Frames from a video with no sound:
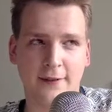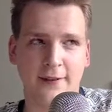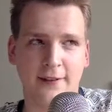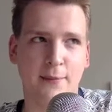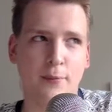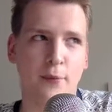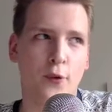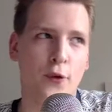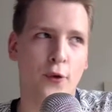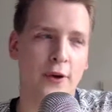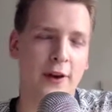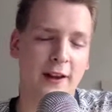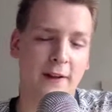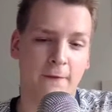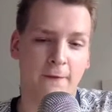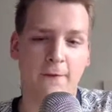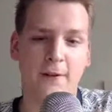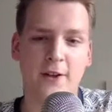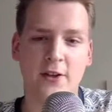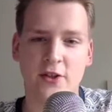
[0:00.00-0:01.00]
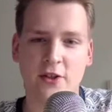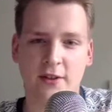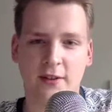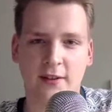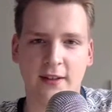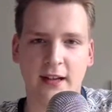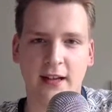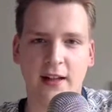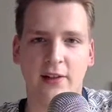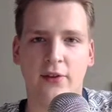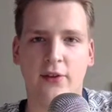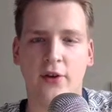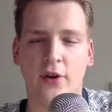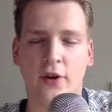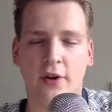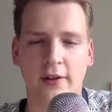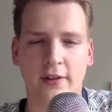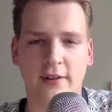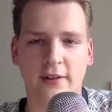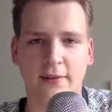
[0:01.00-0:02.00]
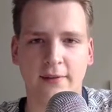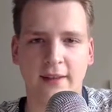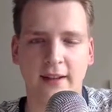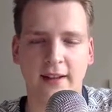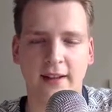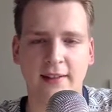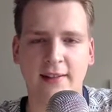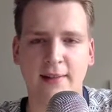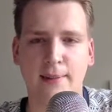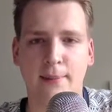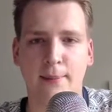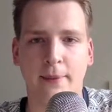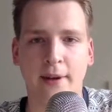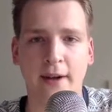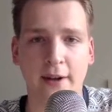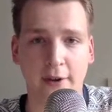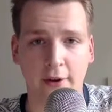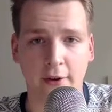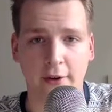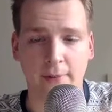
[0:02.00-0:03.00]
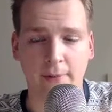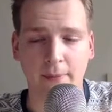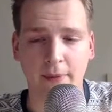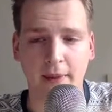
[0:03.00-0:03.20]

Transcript: more efficient alternative is better.